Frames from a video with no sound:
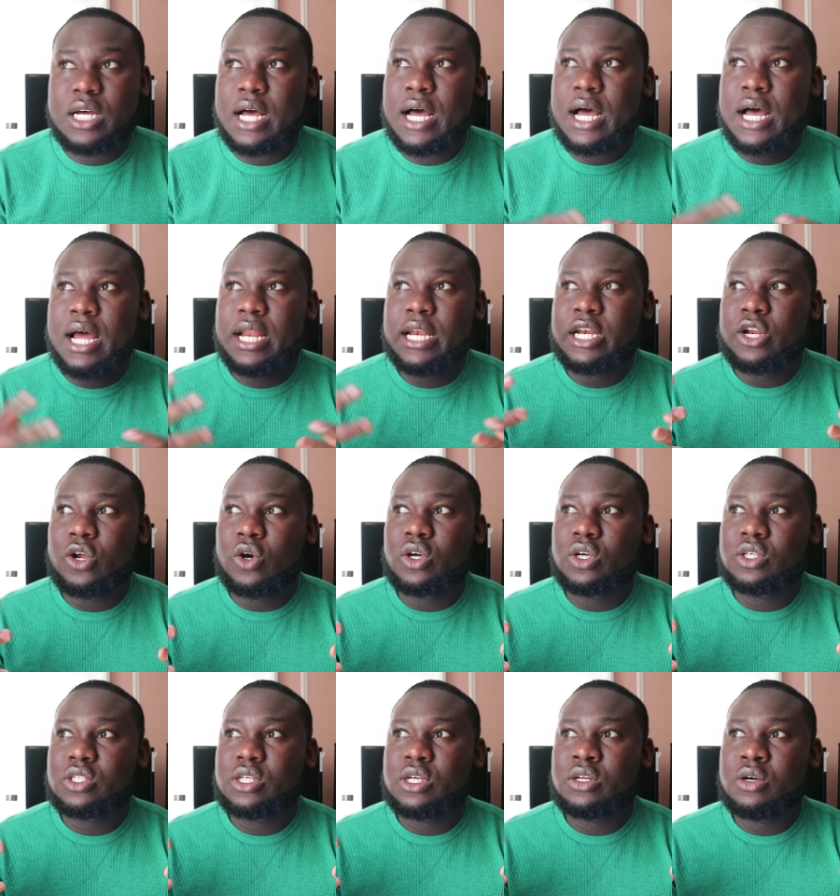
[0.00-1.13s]
And
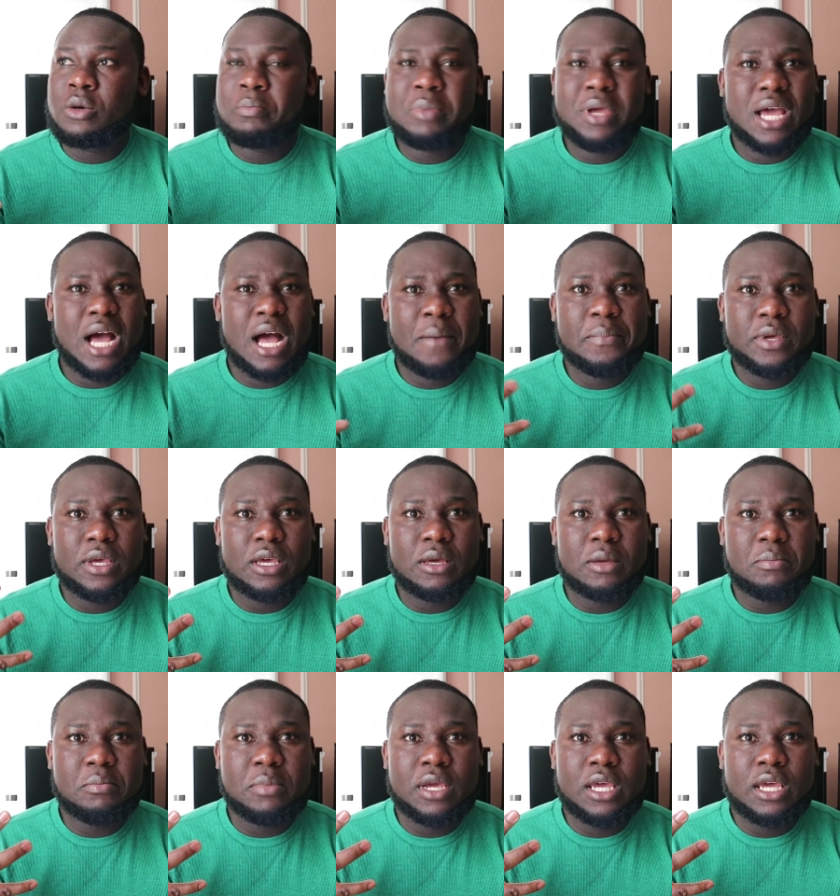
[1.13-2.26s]
just, you know, be happy,
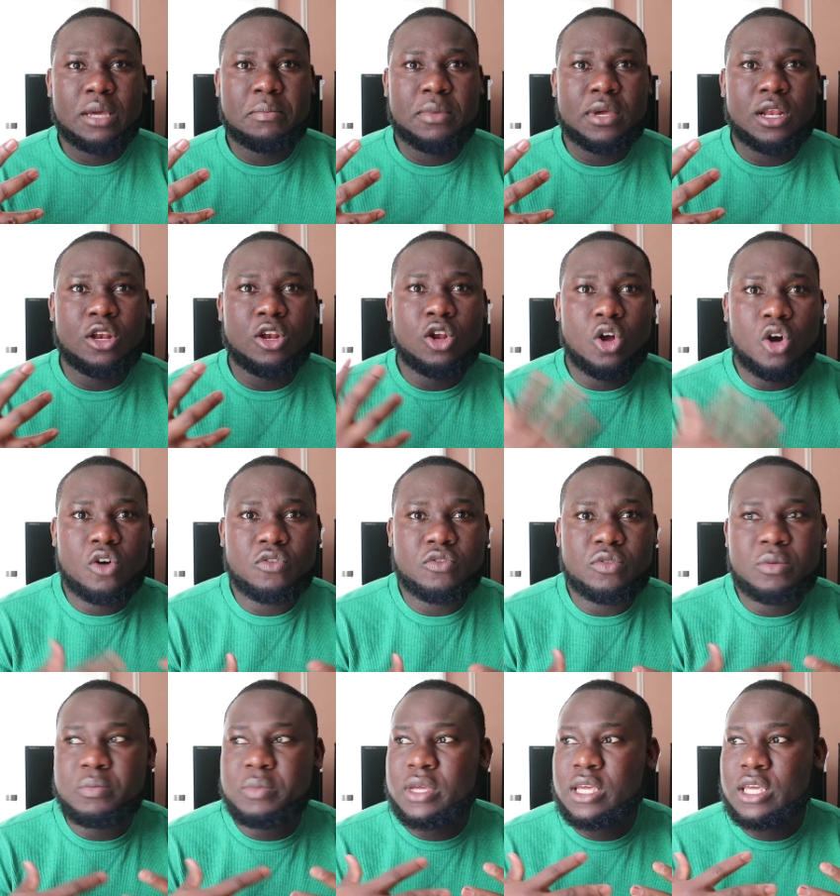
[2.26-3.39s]
be
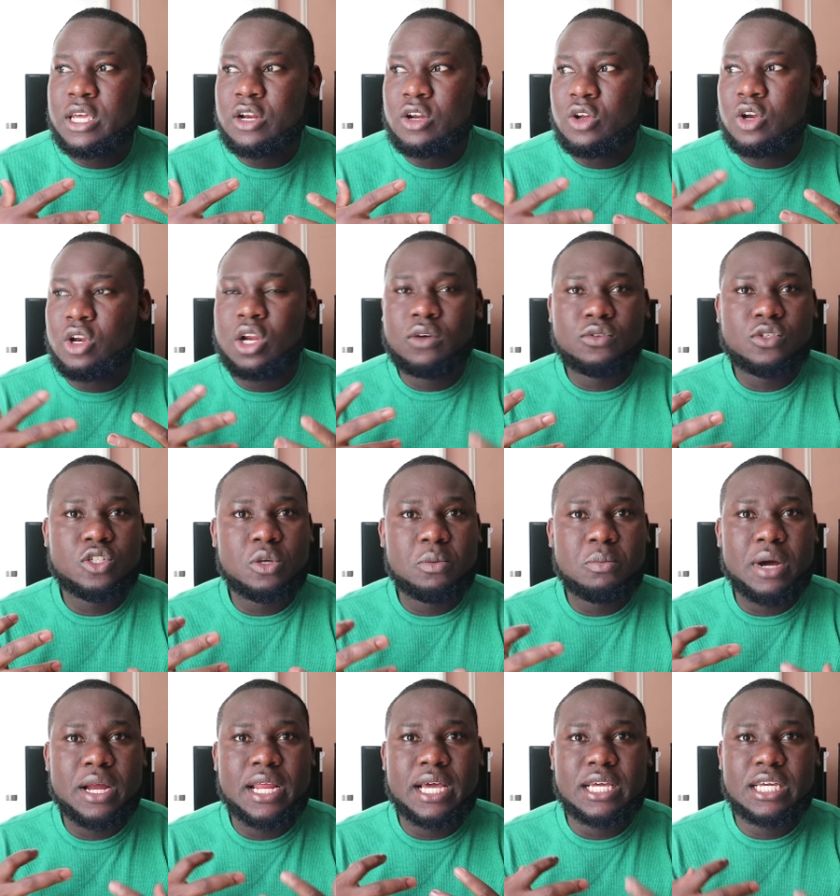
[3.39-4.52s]
loved, be, you know, love
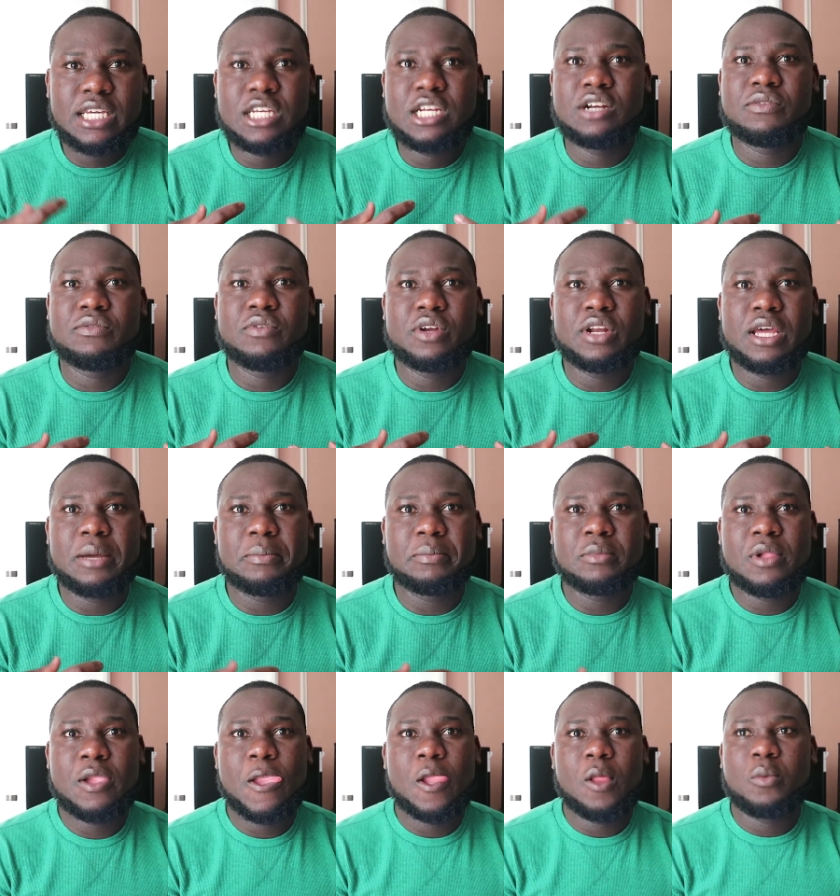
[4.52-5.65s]
somebody and care for them
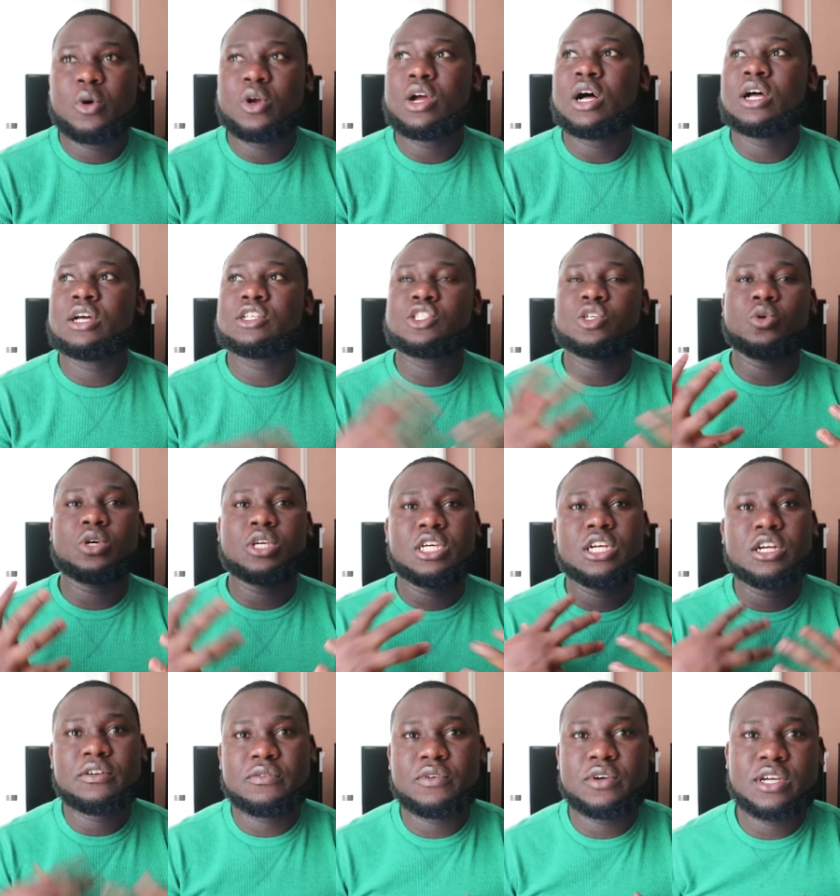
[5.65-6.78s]
but also
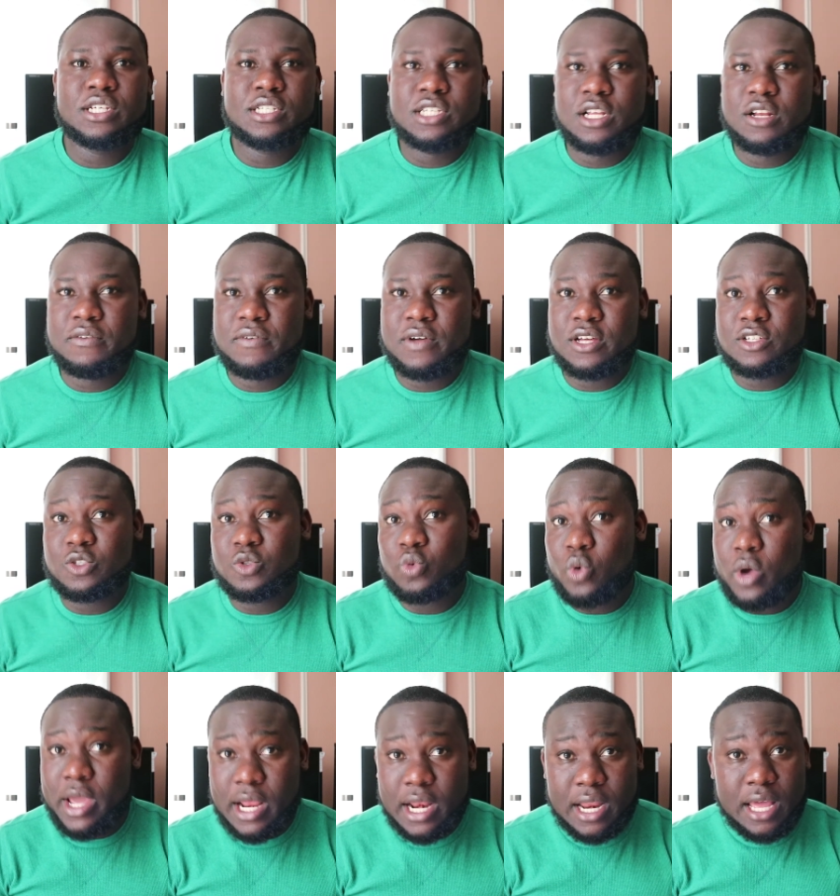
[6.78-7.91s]
care for yourself as
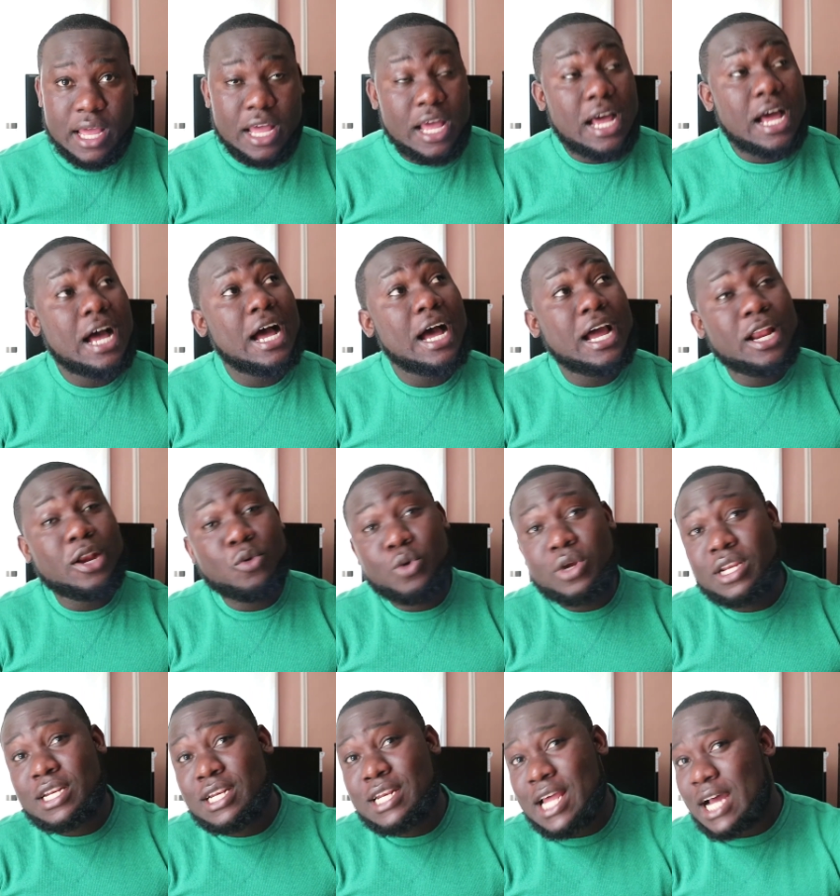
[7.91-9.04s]
well. And
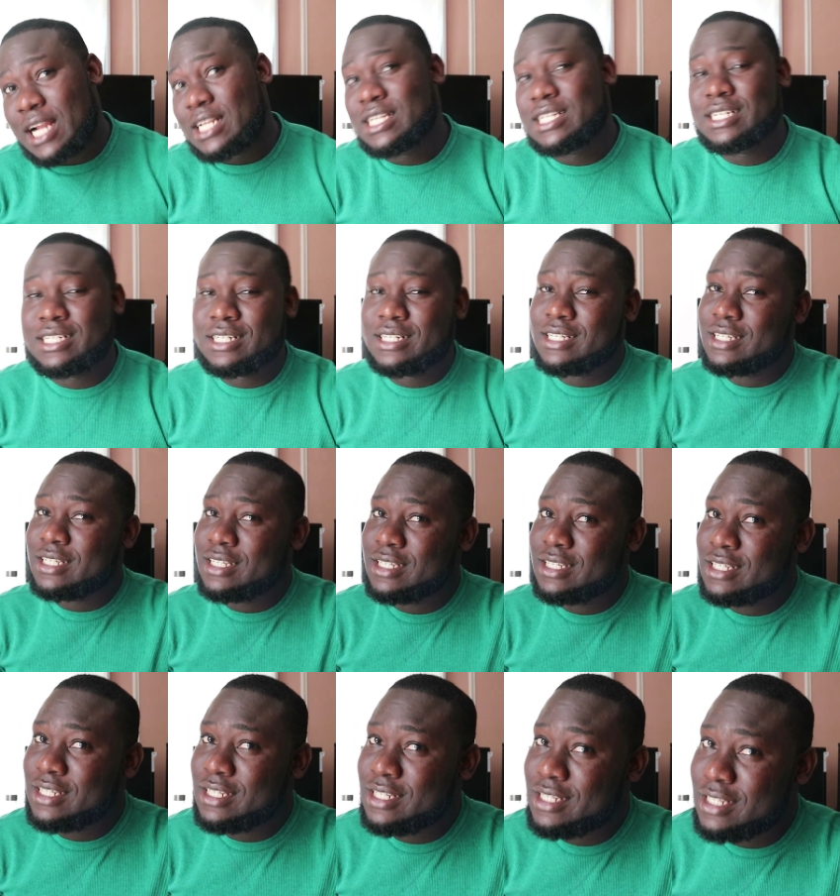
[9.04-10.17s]
with that,
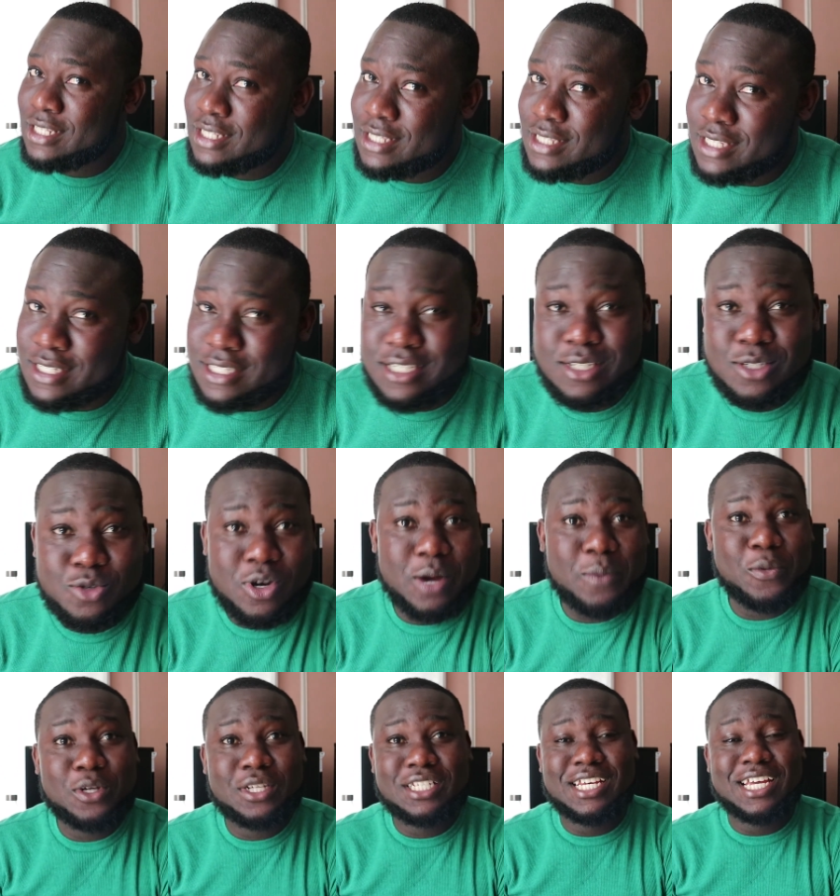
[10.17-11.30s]
this is where I'm
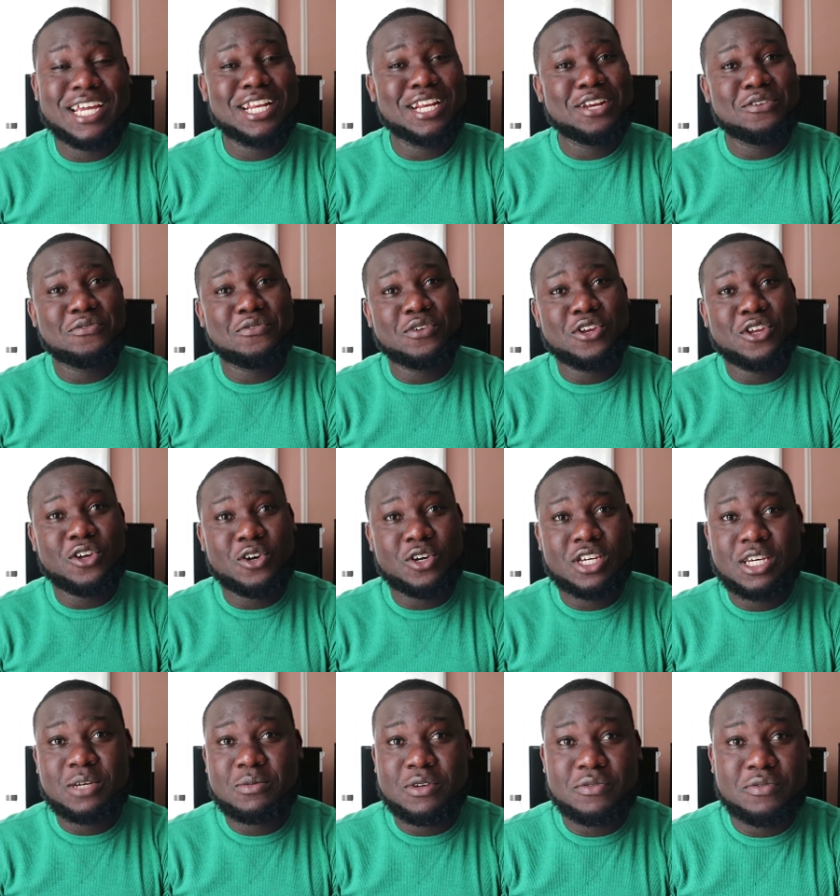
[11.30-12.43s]
going to end the video.
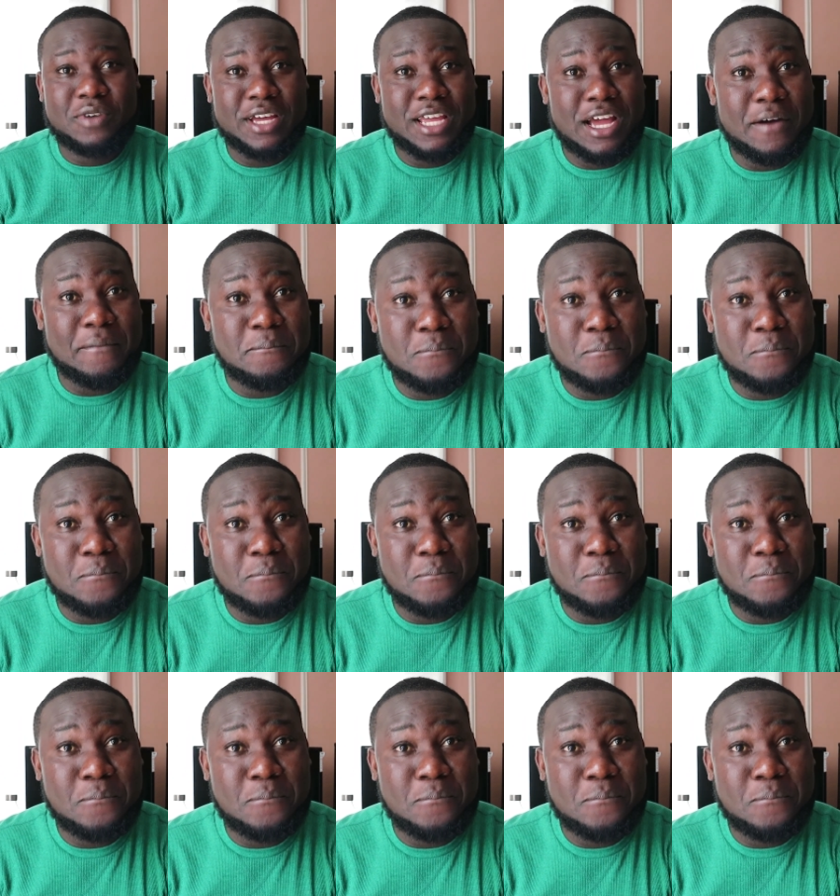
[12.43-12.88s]
Keep the fire